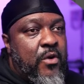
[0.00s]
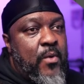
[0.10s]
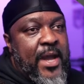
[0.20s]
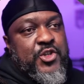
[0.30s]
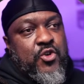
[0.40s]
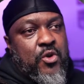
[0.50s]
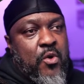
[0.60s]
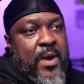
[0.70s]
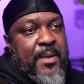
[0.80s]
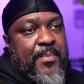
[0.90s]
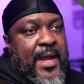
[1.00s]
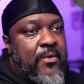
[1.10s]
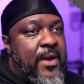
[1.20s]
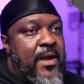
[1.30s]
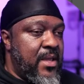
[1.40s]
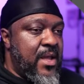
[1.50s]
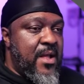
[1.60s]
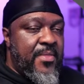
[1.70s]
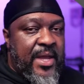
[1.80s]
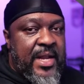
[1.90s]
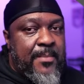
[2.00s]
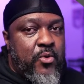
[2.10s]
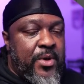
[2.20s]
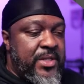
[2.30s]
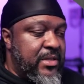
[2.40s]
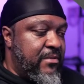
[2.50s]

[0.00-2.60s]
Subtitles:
white shirt or a white background. Then I'm going to